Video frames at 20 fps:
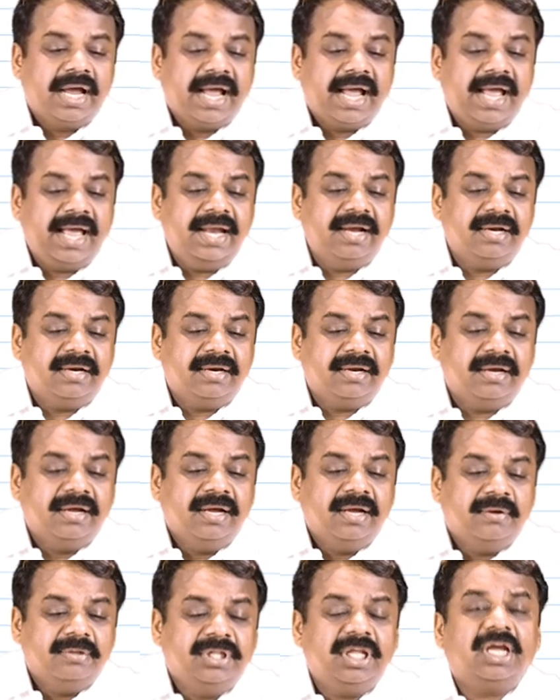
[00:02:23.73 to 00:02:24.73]
And
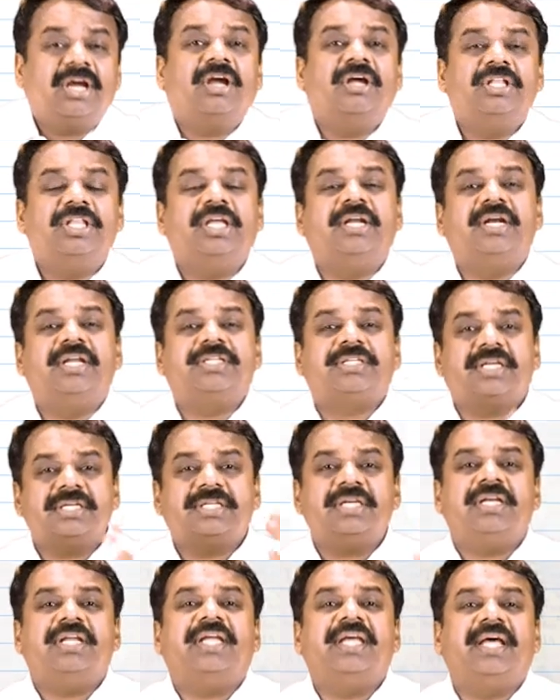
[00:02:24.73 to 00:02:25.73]
the
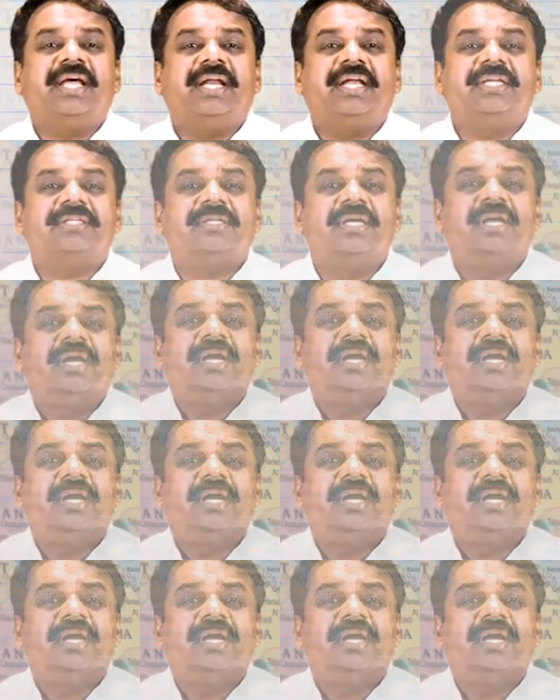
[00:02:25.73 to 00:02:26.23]
discussion here is